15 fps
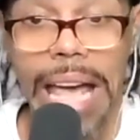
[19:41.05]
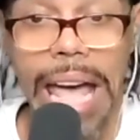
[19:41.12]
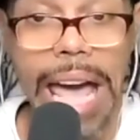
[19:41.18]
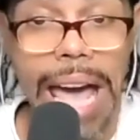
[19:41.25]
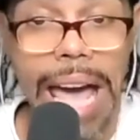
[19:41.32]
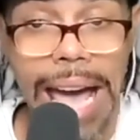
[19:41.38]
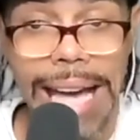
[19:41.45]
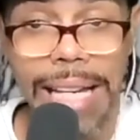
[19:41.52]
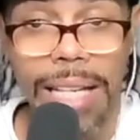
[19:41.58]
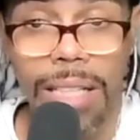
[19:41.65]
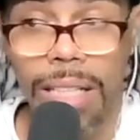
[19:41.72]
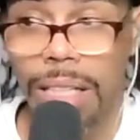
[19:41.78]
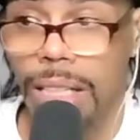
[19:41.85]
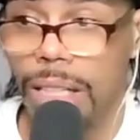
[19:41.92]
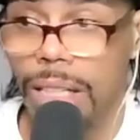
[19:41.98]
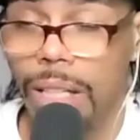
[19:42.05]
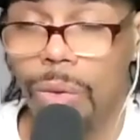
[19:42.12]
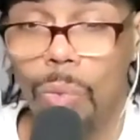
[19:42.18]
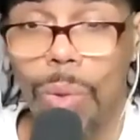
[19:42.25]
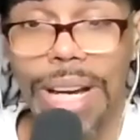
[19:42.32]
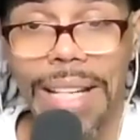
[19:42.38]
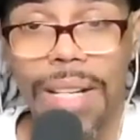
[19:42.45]
hey,
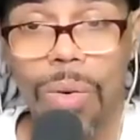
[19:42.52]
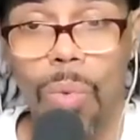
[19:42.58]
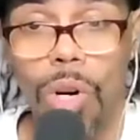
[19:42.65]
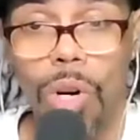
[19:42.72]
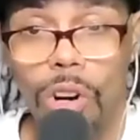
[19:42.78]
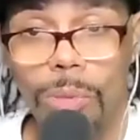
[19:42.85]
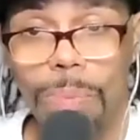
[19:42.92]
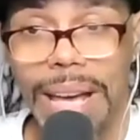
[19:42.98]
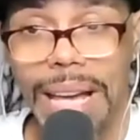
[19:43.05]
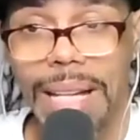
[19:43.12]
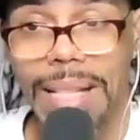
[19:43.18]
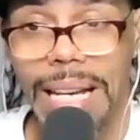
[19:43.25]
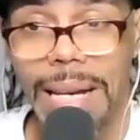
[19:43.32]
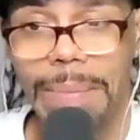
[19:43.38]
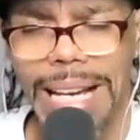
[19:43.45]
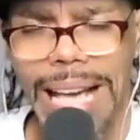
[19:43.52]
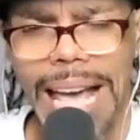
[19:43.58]
we're in a world pandemic.